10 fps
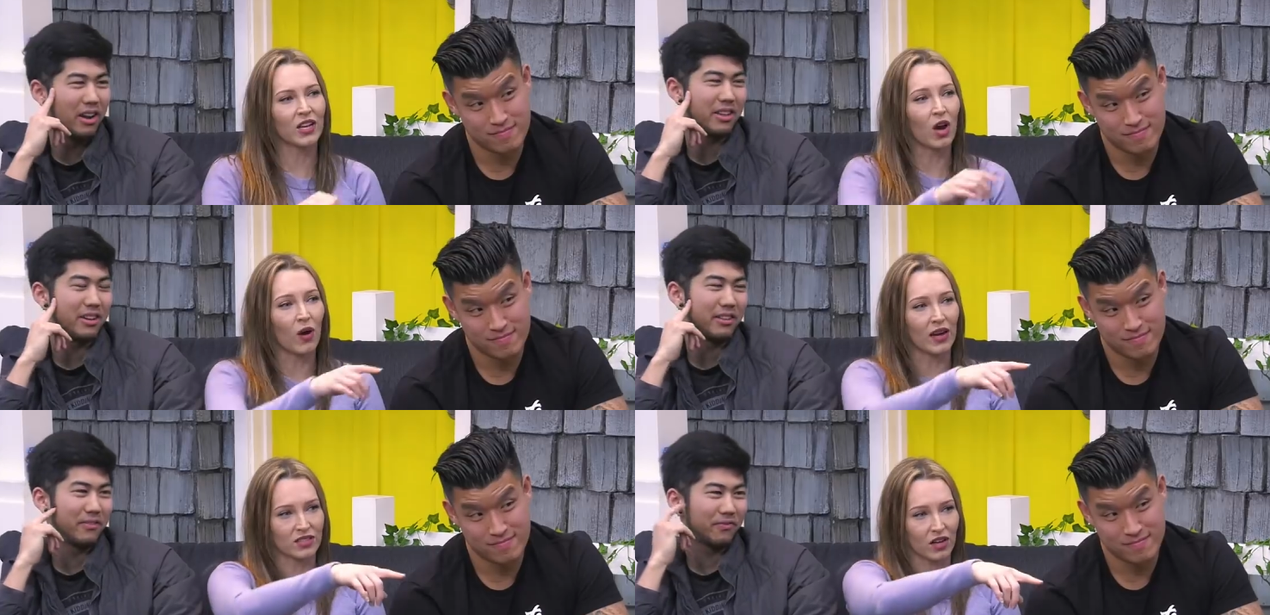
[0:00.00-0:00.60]
Speaker 1: no,
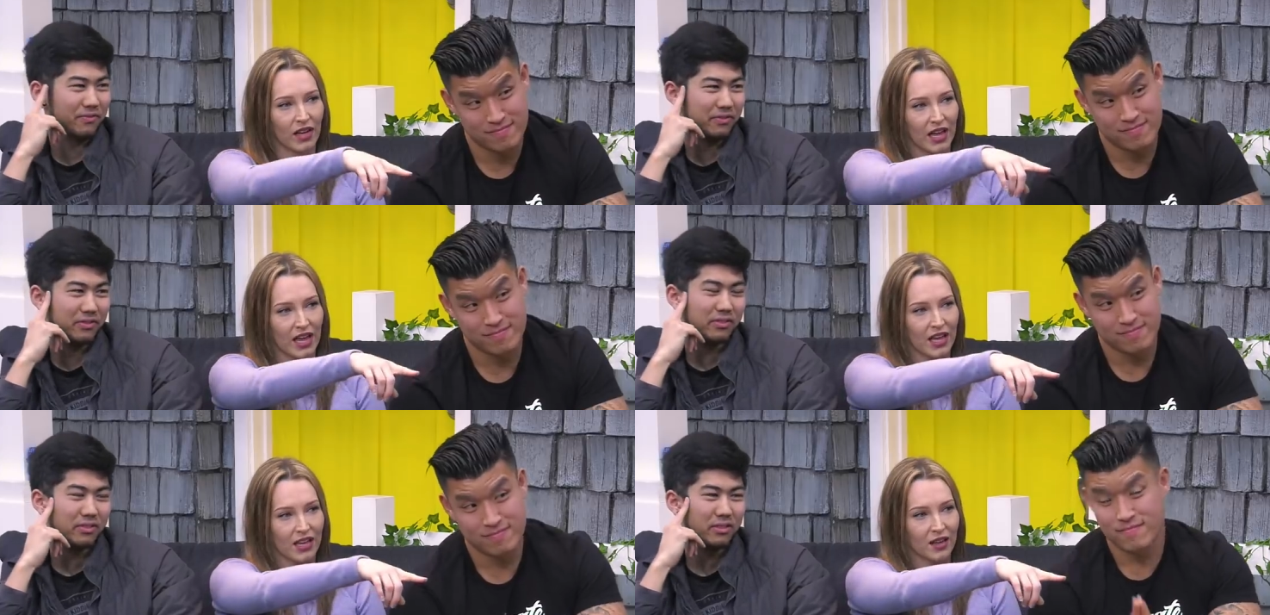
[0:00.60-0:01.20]
I saw
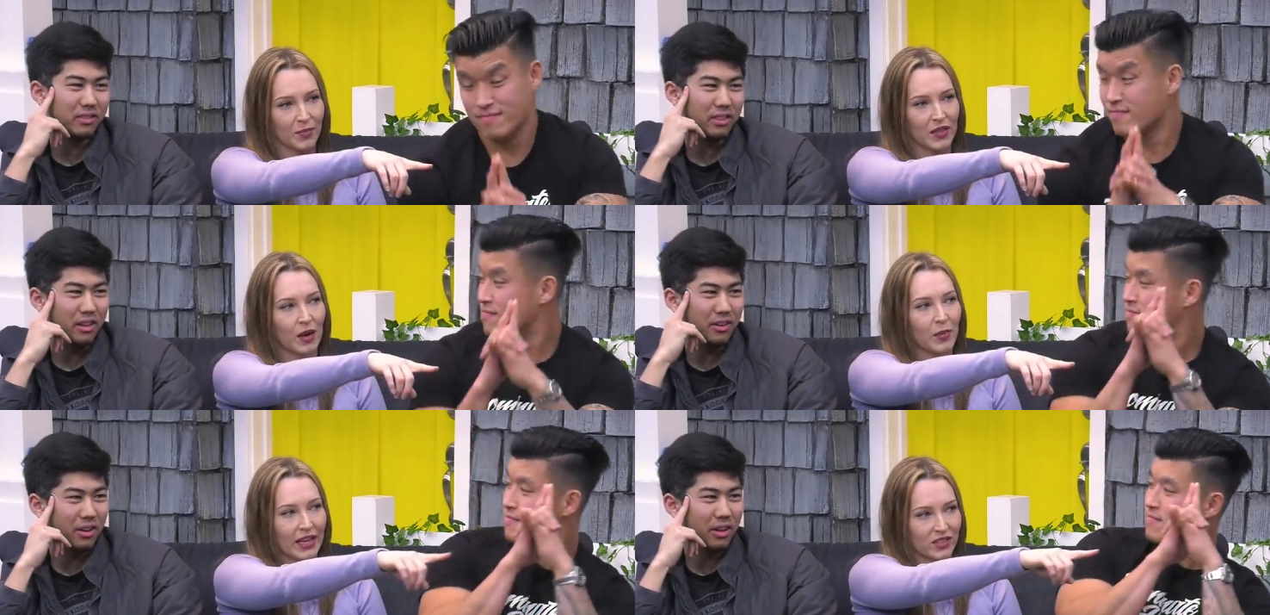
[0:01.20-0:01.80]
eight.
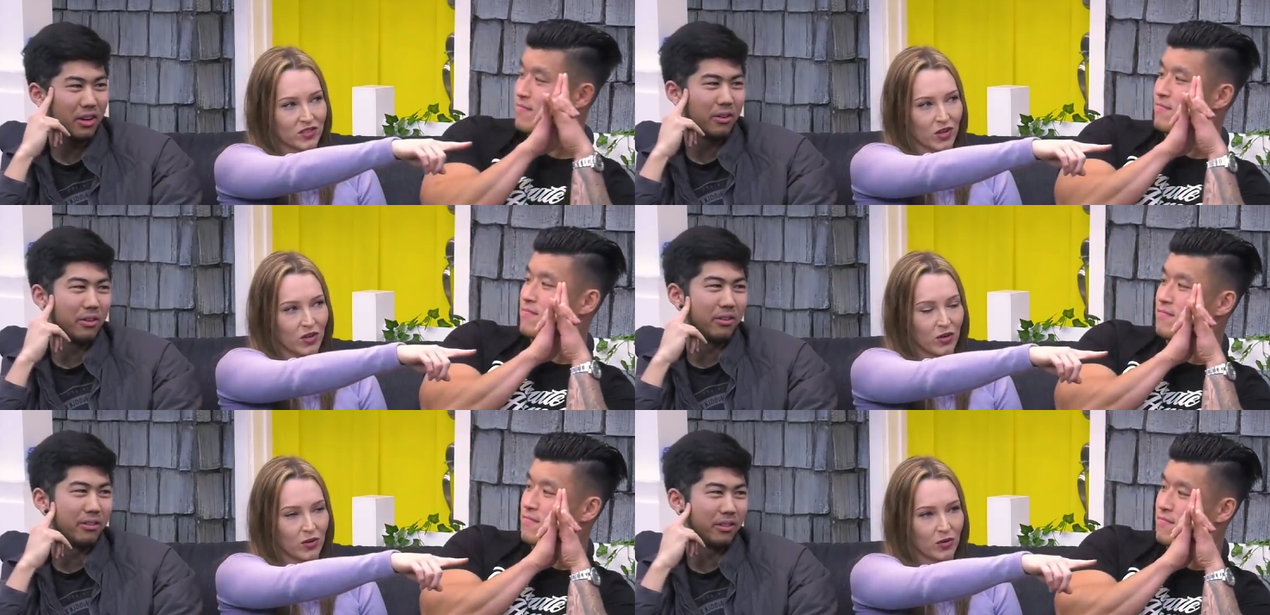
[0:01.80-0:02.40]
Then I'm like, so.
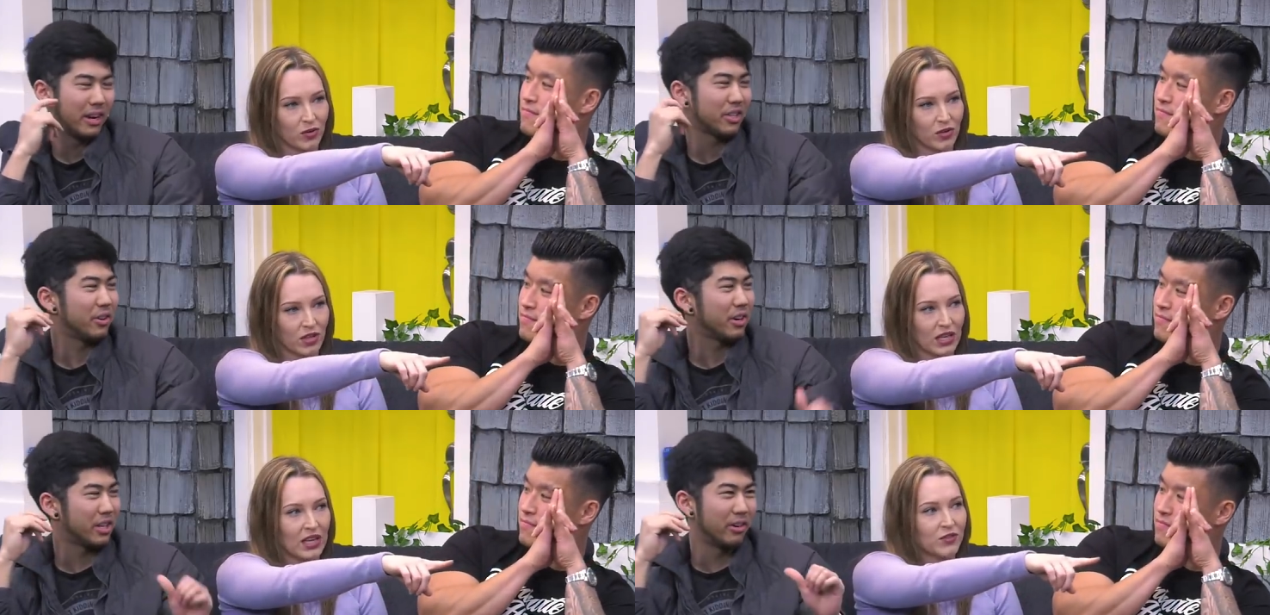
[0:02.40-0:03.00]
oh,
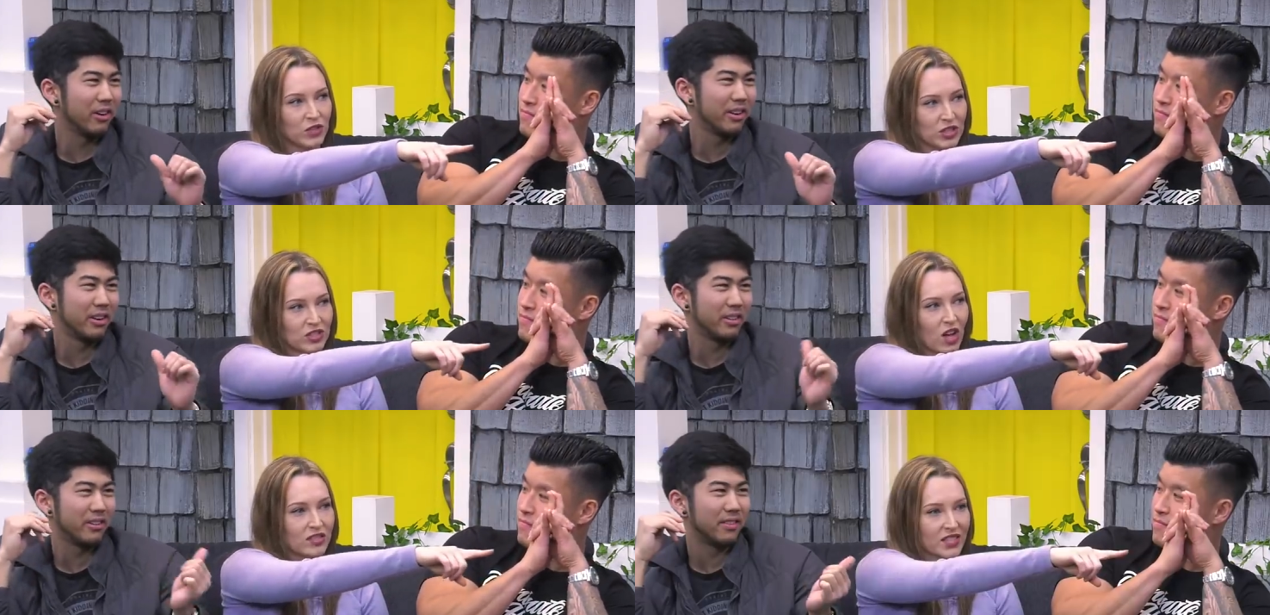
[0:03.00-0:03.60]
yeah, because you
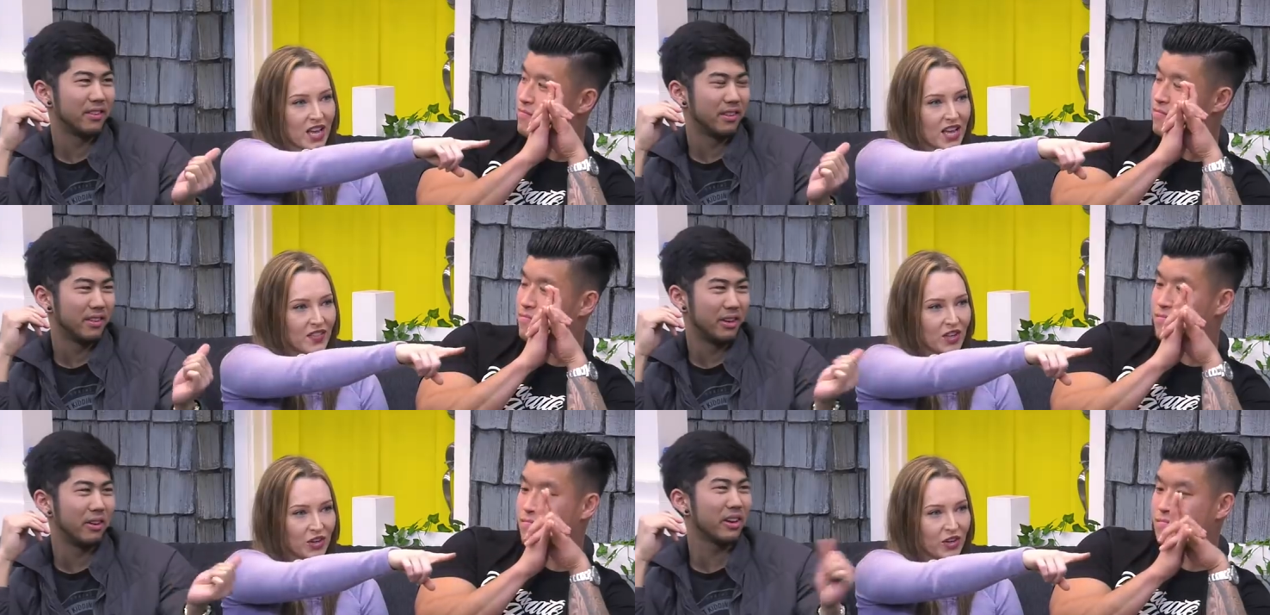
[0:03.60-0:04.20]
like saw
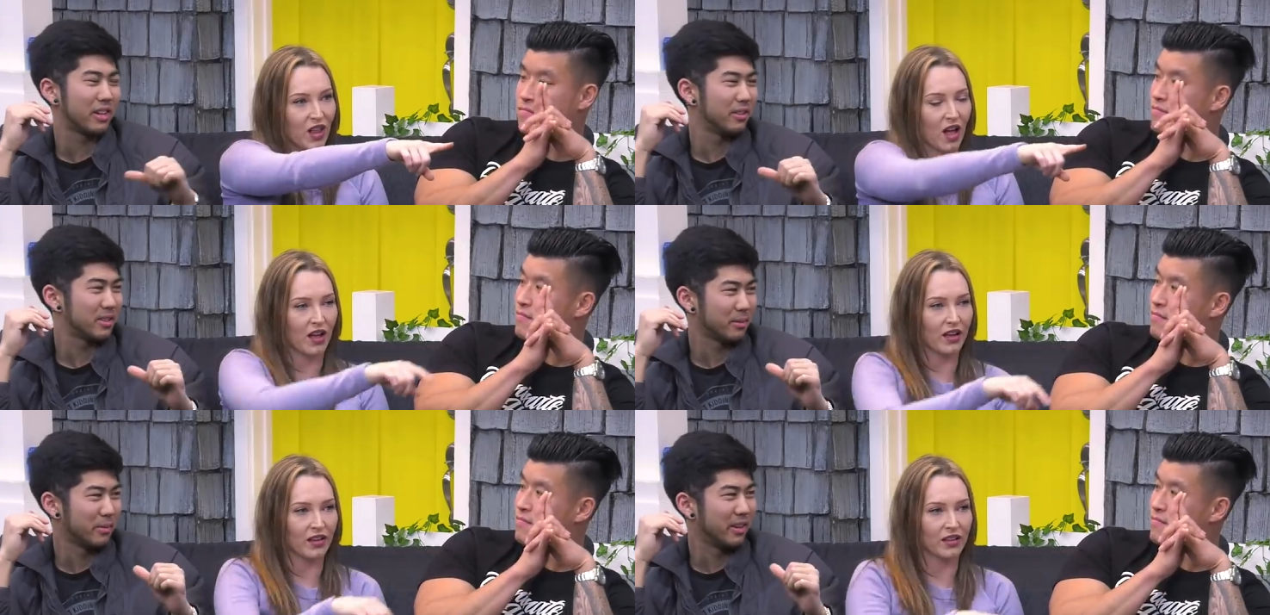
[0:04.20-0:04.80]
ten, then you're, you're lying.